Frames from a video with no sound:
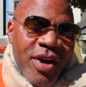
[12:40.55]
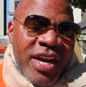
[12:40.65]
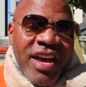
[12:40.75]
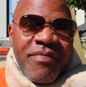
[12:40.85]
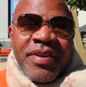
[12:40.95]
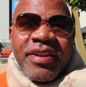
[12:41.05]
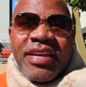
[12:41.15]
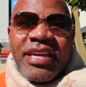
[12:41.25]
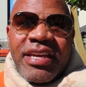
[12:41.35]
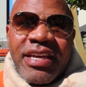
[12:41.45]
and I've been
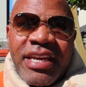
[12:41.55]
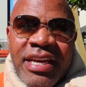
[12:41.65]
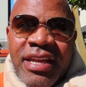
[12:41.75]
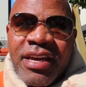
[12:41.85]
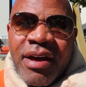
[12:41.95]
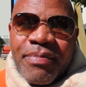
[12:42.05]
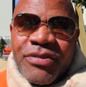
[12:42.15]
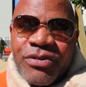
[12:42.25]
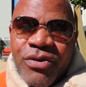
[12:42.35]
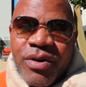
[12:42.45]
eating up a
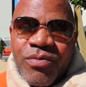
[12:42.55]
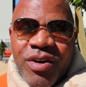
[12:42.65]
storm.